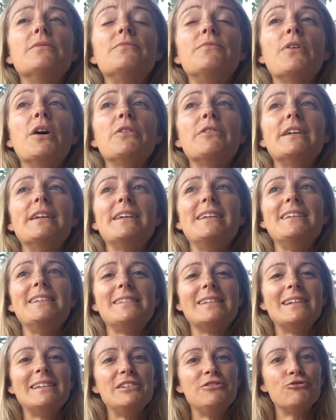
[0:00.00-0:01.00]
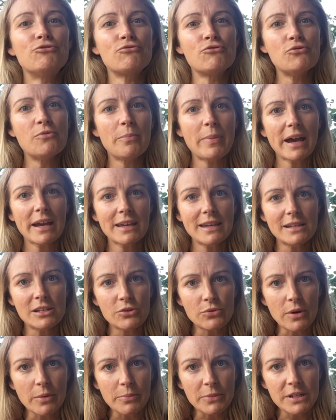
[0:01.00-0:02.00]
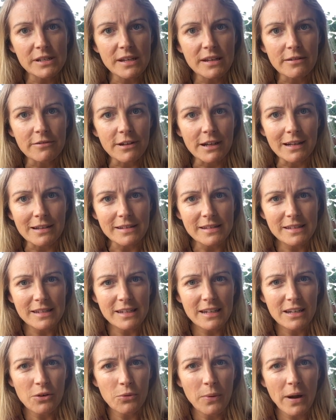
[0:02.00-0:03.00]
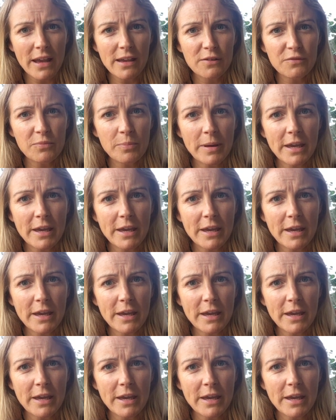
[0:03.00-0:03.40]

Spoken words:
very easily drawn back into a materialistic way of